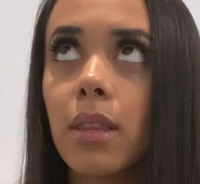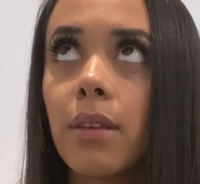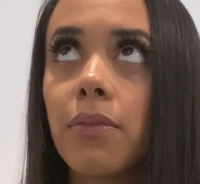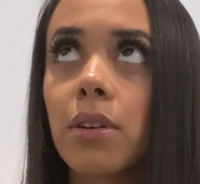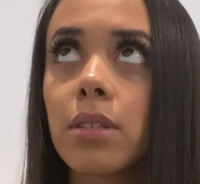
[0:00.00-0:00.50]

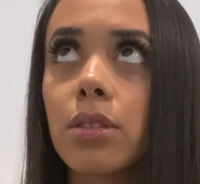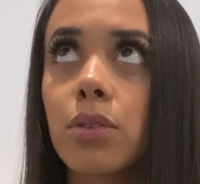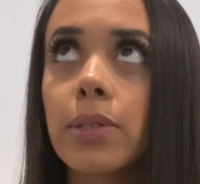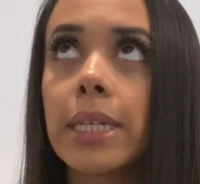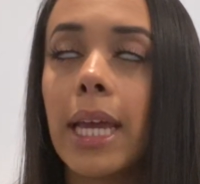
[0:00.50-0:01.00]
The first
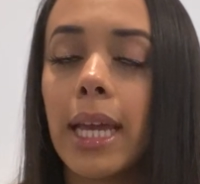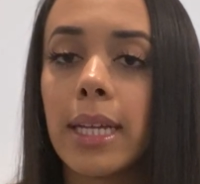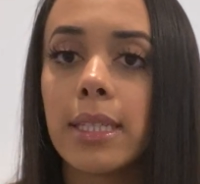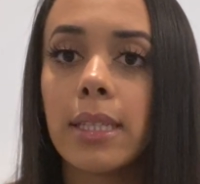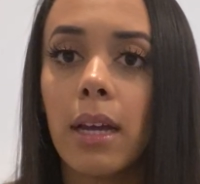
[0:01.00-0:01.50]
3
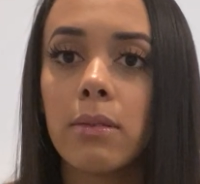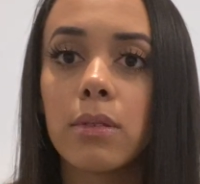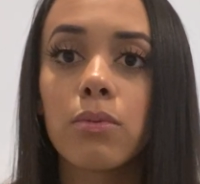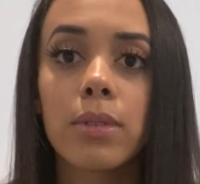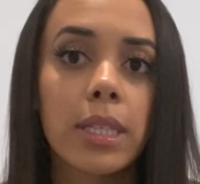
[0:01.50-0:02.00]
days I
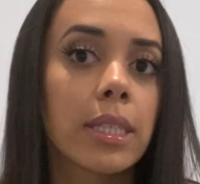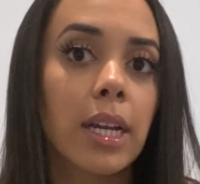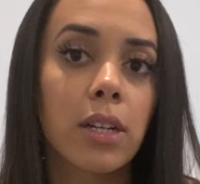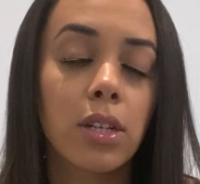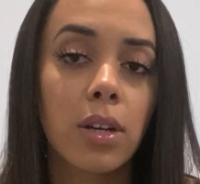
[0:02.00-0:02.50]
was really
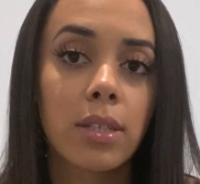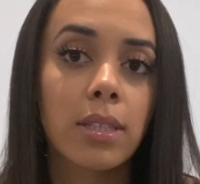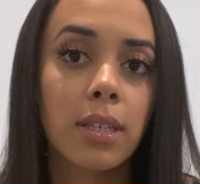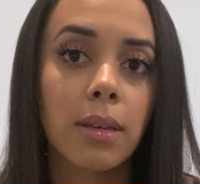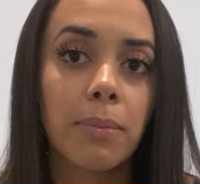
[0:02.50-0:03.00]
scared to go to
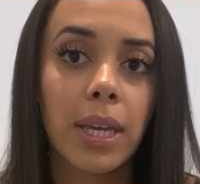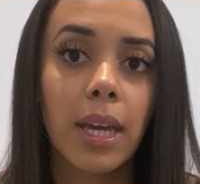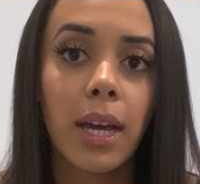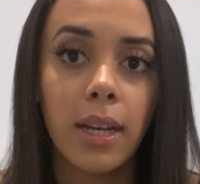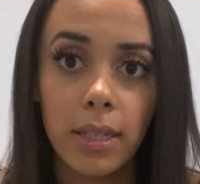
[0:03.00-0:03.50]
sleep,
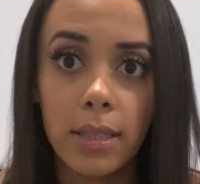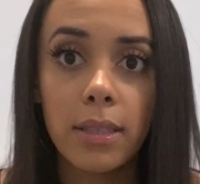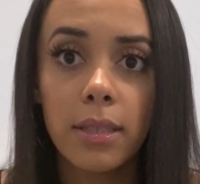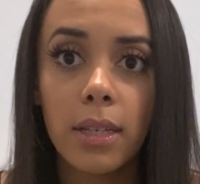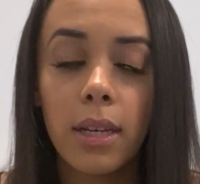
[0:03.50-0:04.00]

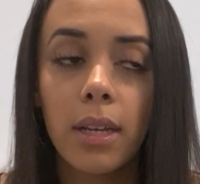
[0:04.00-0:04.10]
because